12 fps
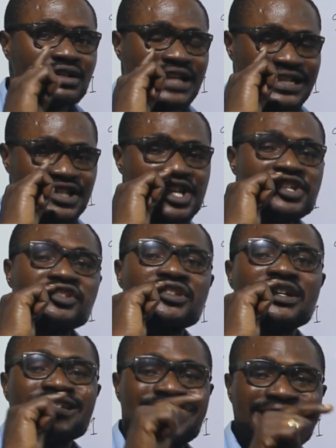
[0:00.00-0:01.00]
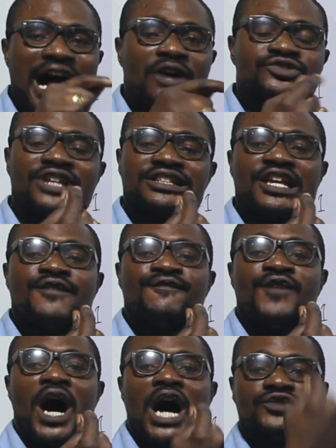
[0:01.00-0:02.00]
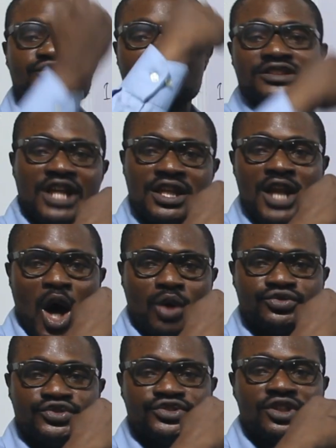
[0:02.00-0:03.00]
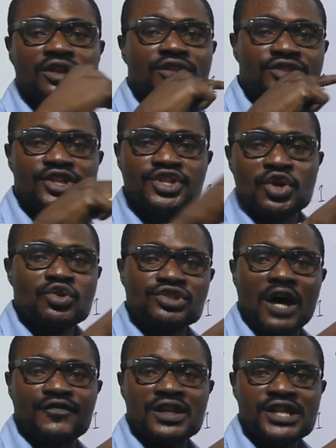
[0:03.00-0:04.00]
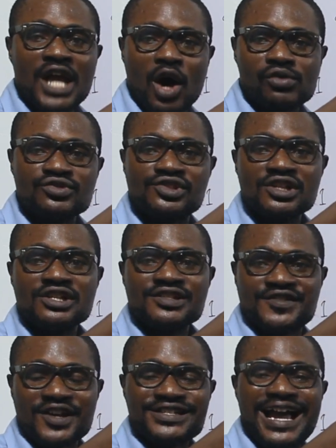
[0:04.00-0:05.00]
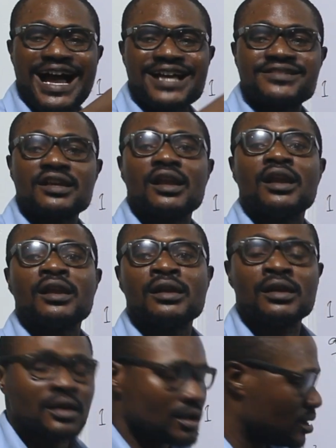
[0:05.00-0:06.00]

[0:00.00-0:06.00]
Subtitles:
That is, sounds that involve the nose the use of the nose, such as n,